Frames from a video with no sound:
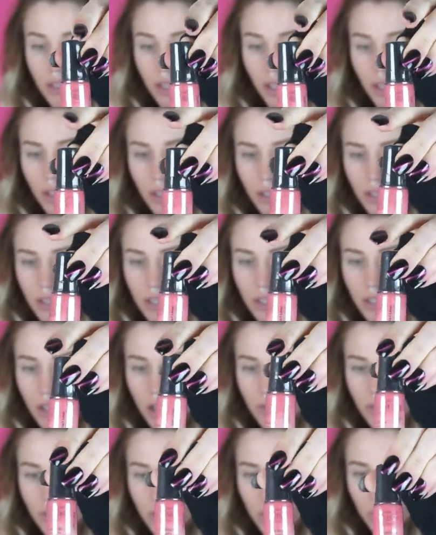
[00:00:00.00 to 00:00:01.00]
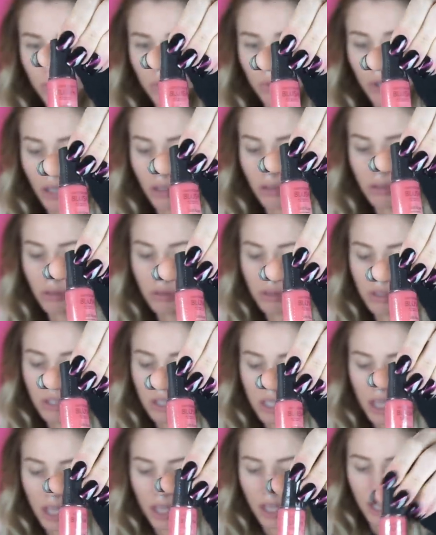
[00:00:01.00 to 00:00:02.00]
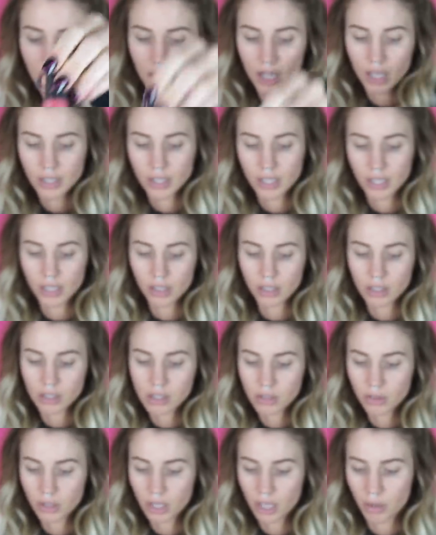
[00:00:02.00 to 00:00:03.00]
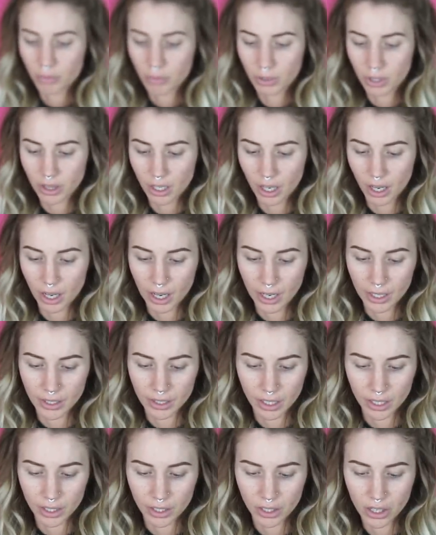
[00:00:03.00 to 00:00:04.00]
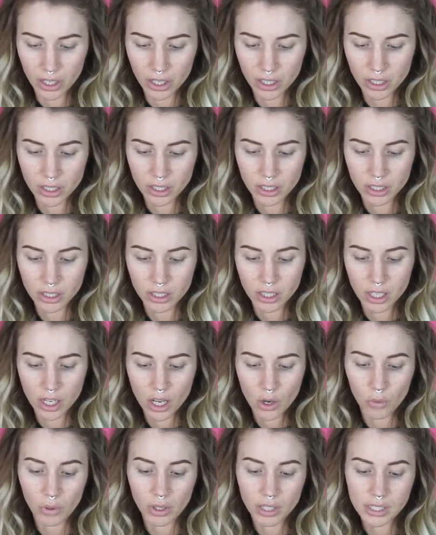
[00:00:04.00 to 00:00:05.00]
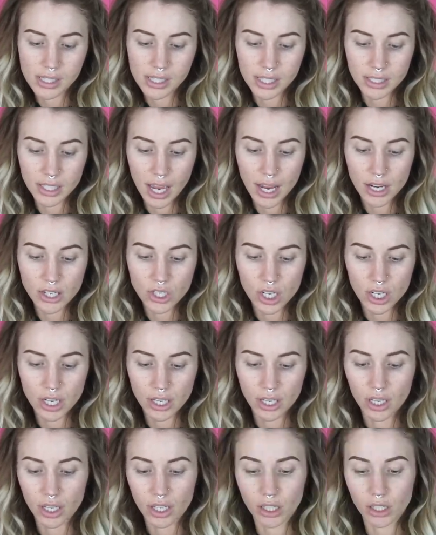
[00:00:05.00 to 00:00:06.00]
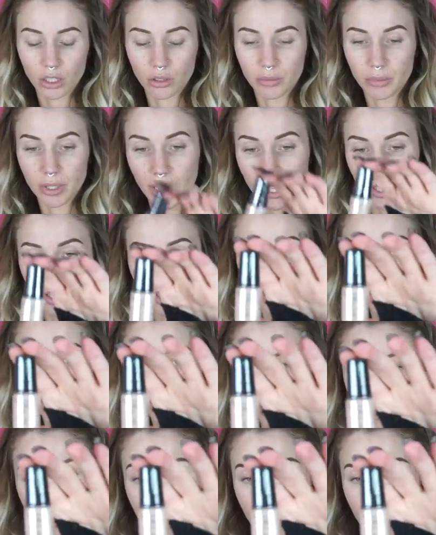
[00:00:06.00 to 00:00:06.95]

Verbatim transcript: in the color Soft Rose. And then it also came with a highlighter. Well, it says Hydrating Illuminator.